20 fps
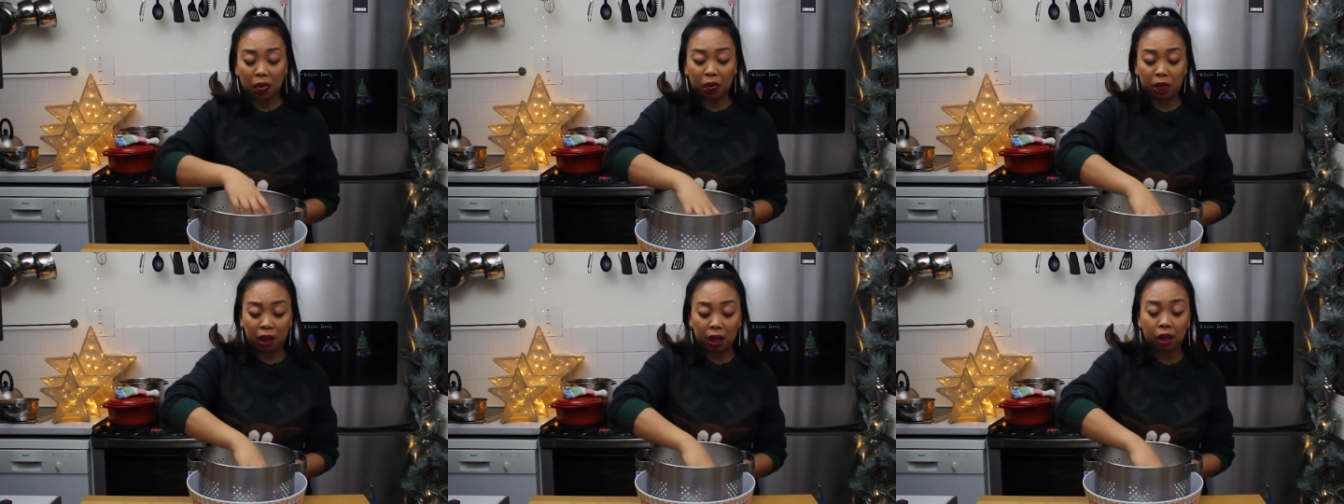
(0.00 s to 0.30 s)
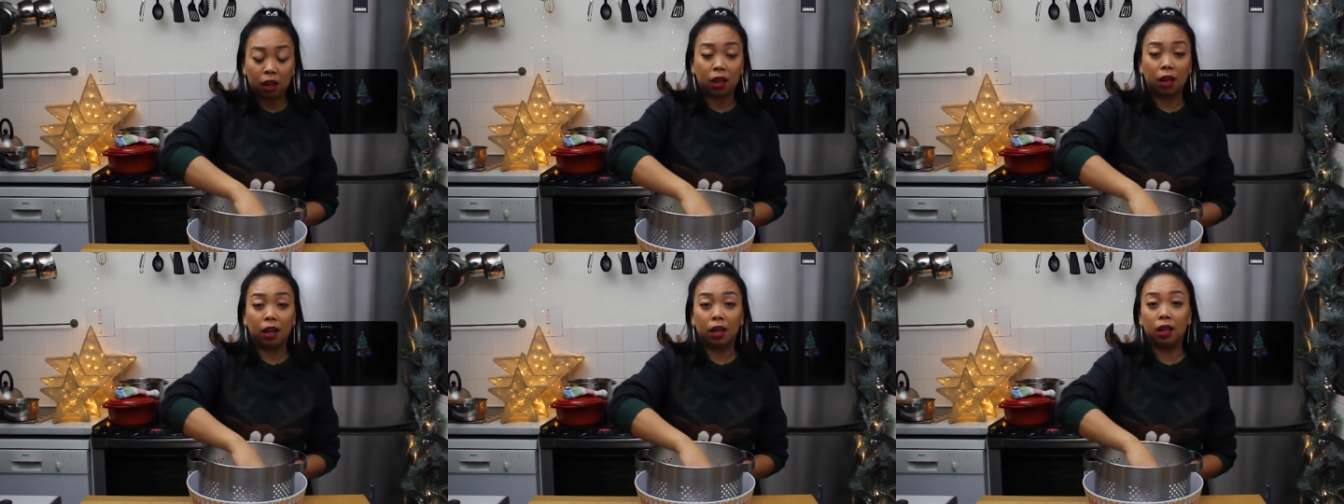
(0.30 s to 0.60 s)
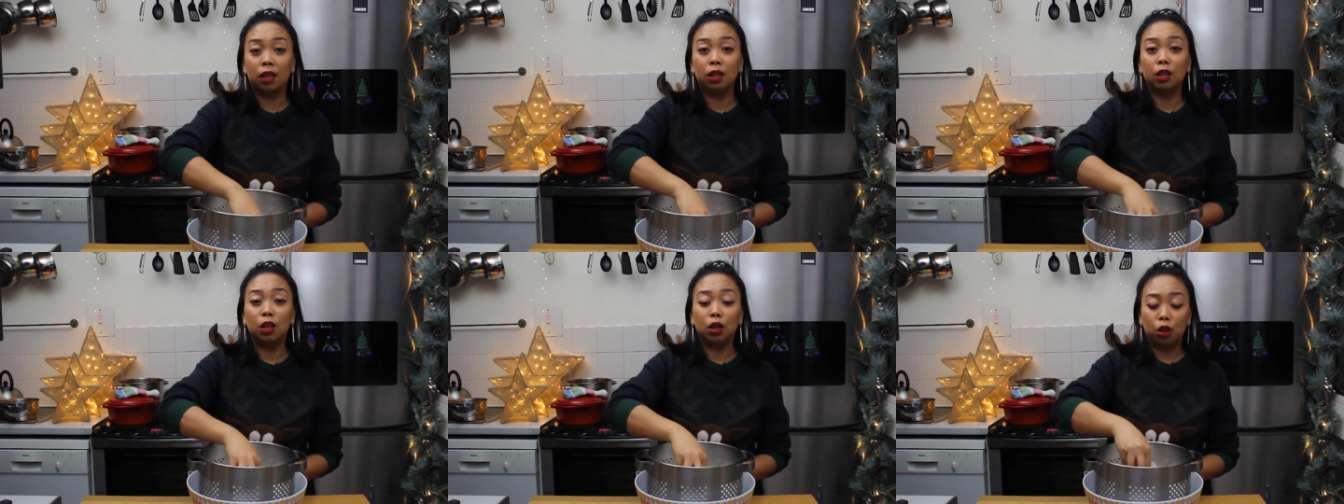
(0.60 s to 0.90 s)

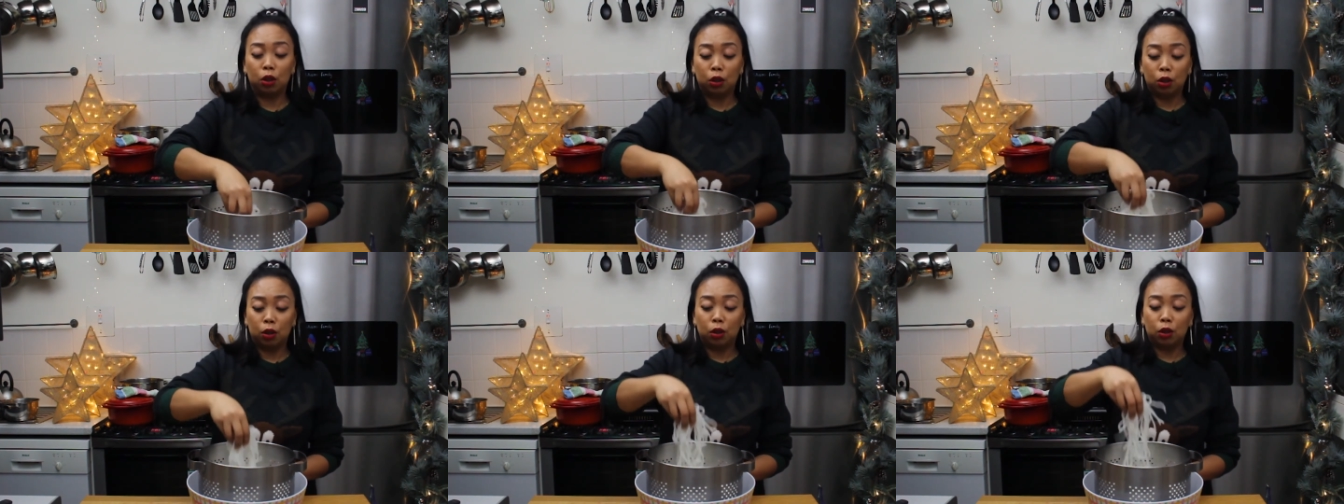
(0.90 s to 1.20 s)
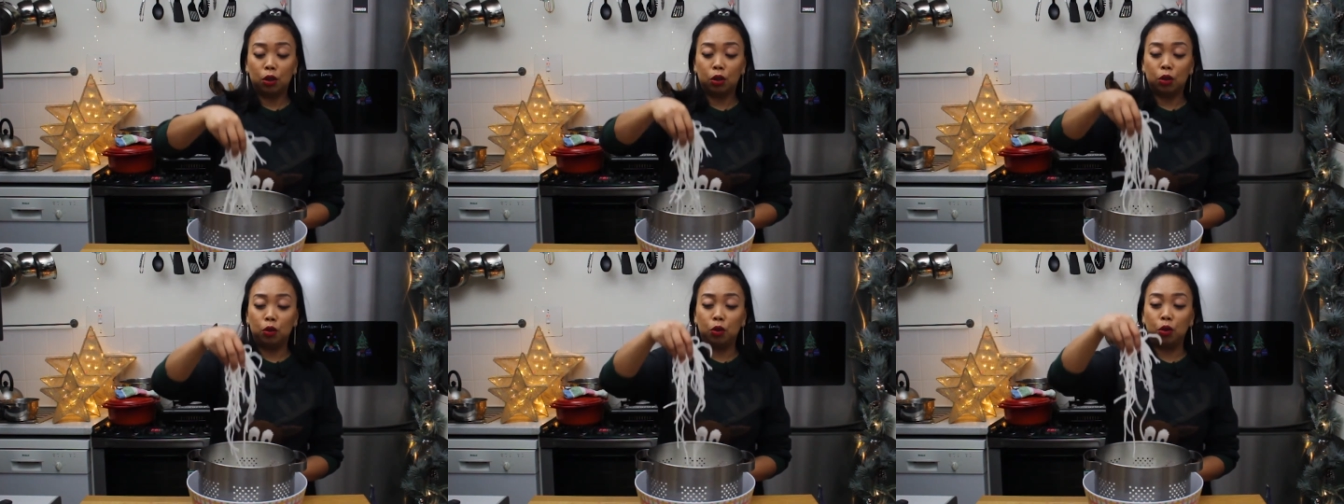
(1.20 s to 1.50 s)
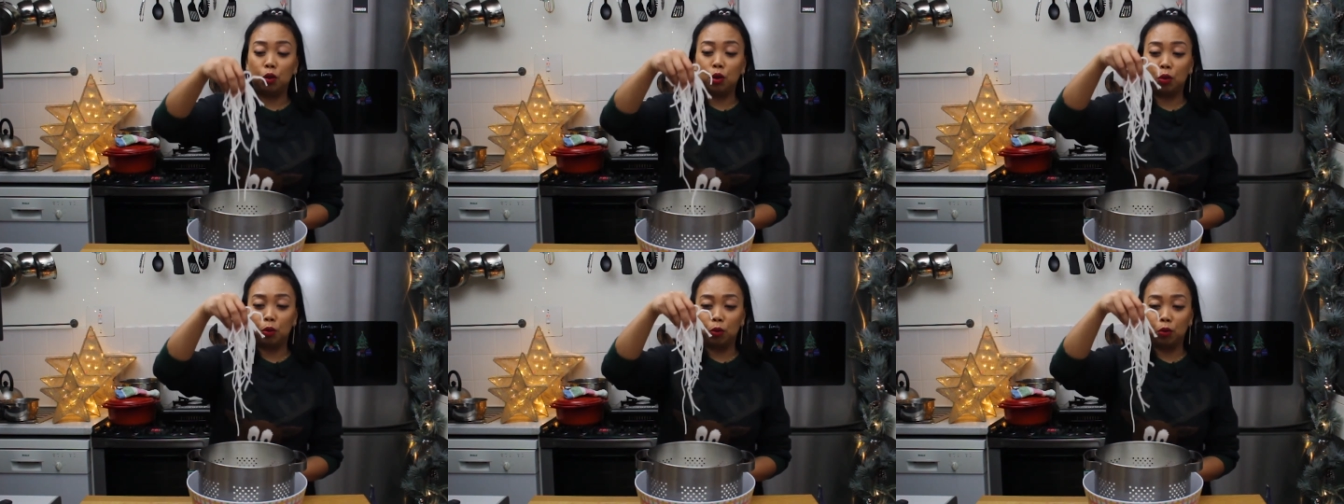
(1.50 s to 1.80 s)
thicker
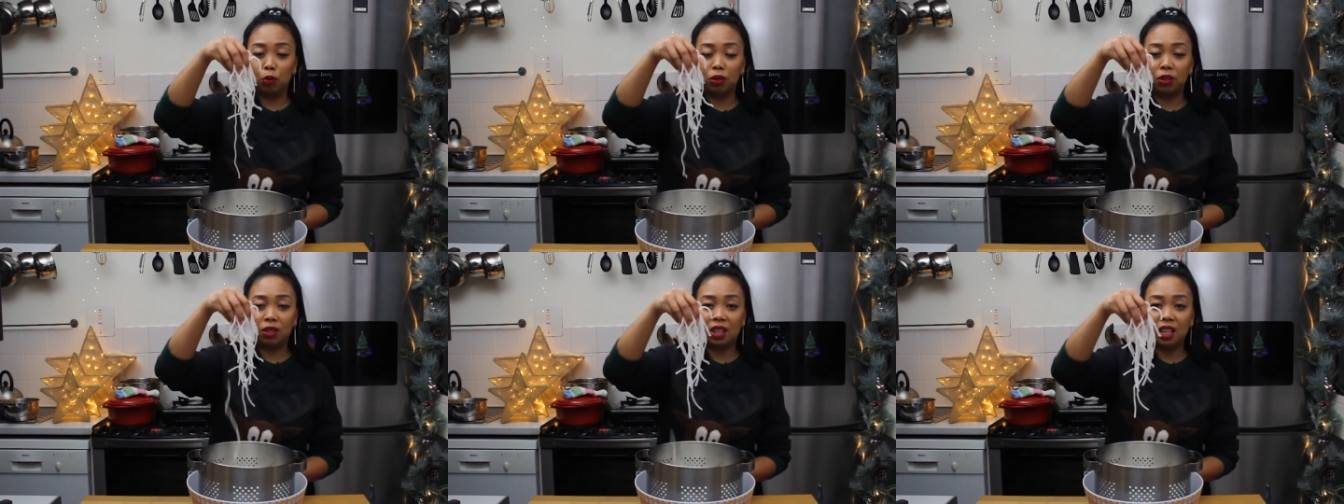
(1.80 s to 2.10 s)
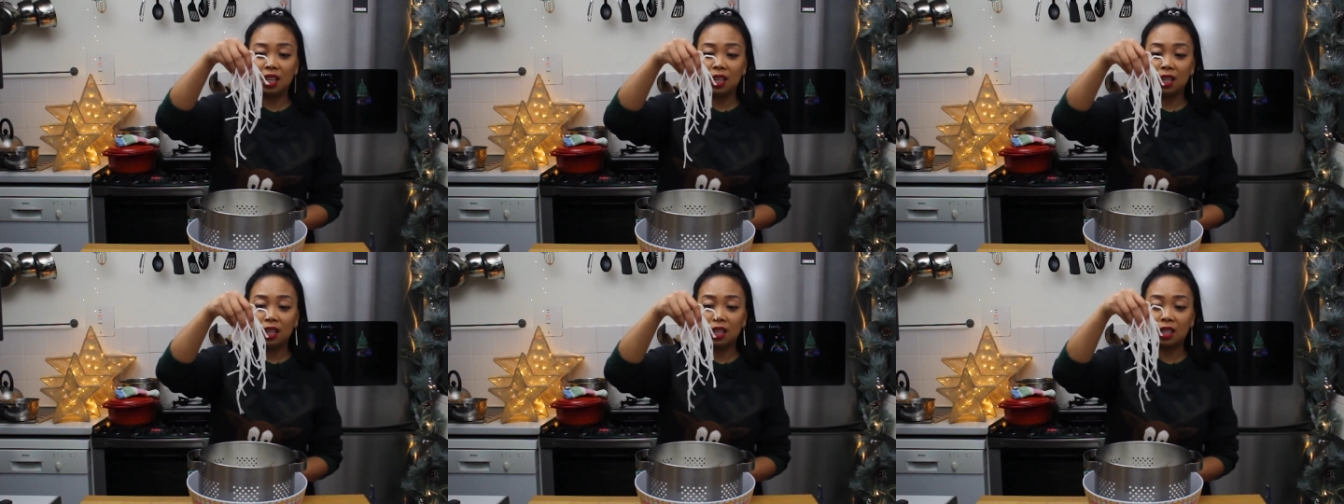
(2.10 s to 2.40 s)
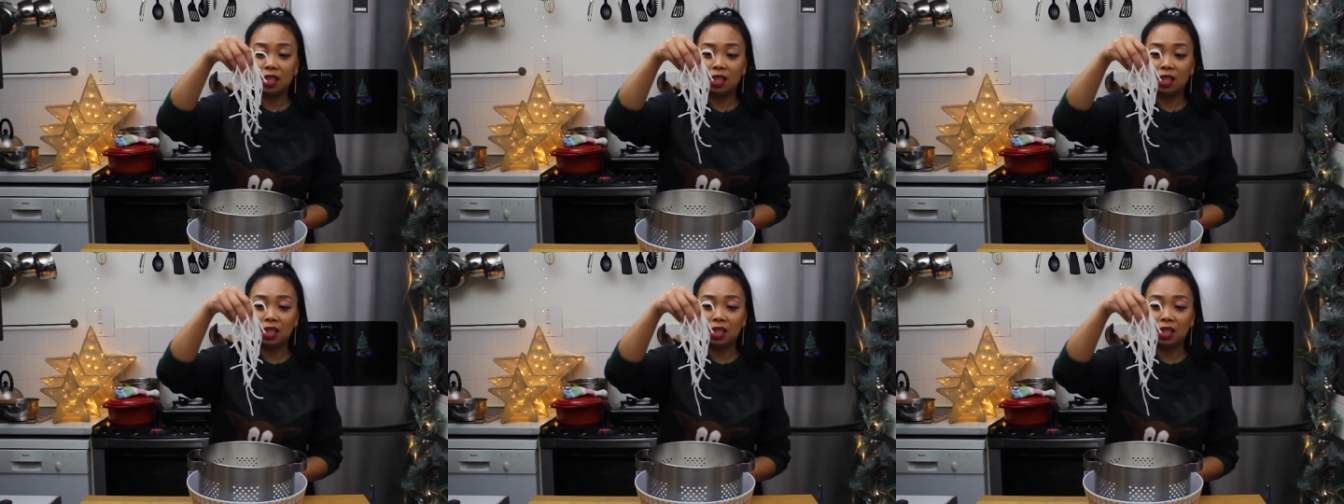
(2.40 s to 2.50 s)
noodles. These